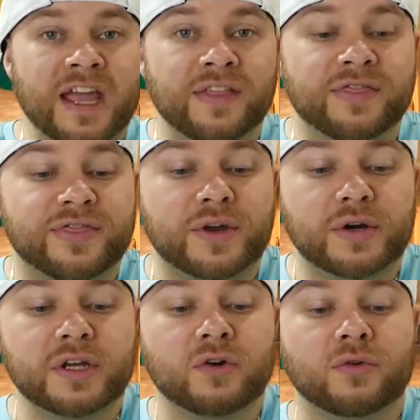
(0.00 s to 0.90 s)
and
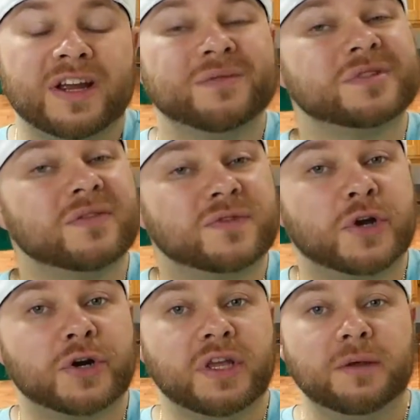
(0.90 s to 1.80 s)
30 grams of
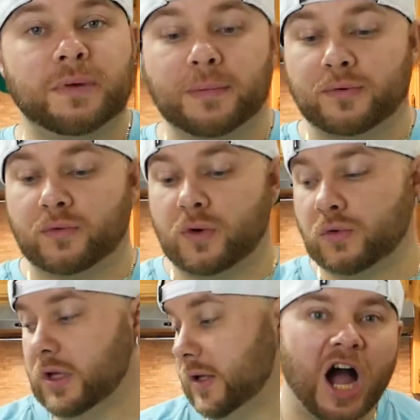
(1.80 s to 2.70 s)
turkey pepperoni.